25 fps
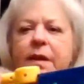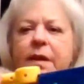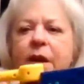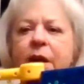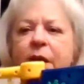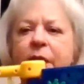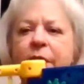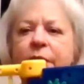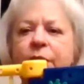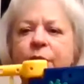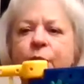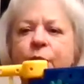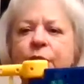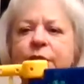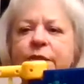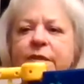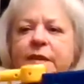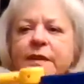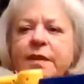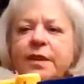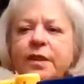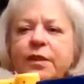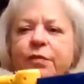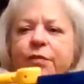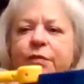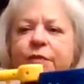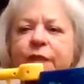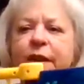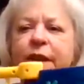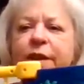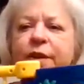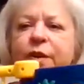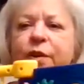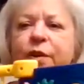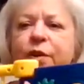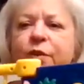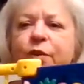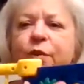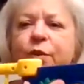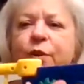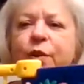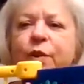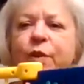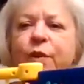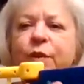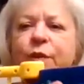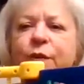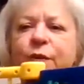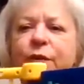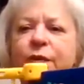all sorts of little finger
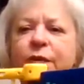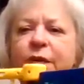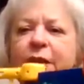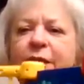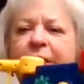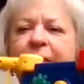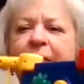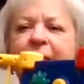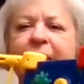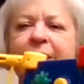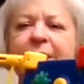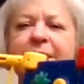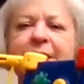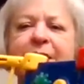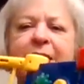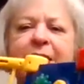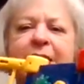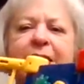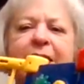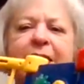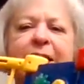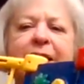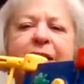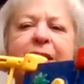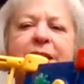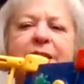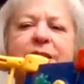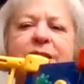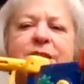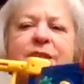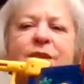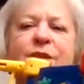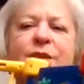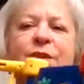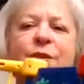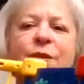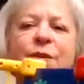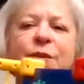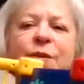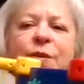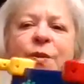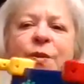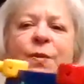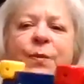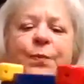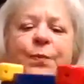grooves and things that they can do.